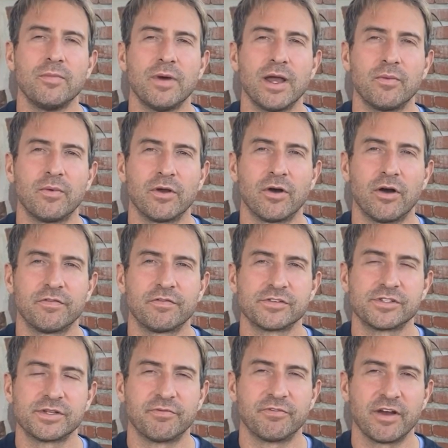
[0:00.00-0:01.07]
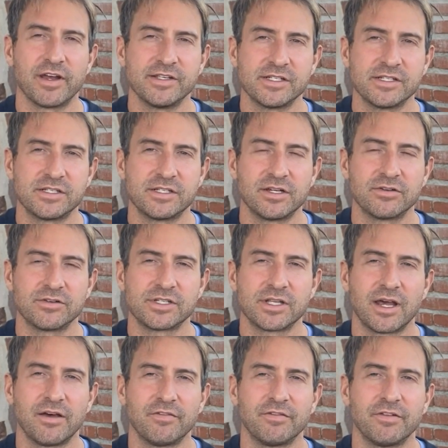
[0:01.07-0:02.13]
might want to offer some phrases to
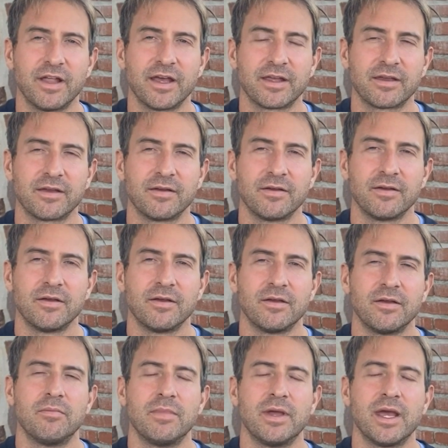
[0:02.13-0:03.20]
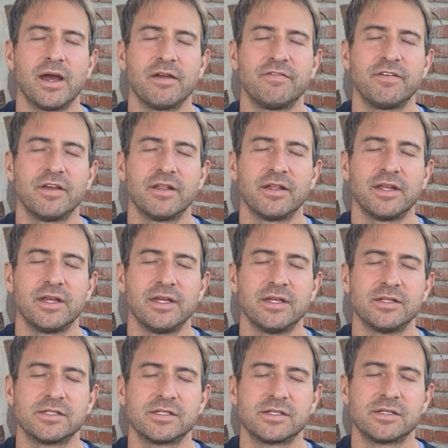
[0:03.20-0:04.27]
yourself like, may I feel at
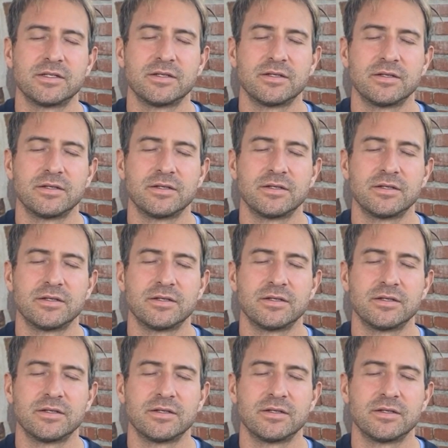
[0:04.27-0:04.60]
ease.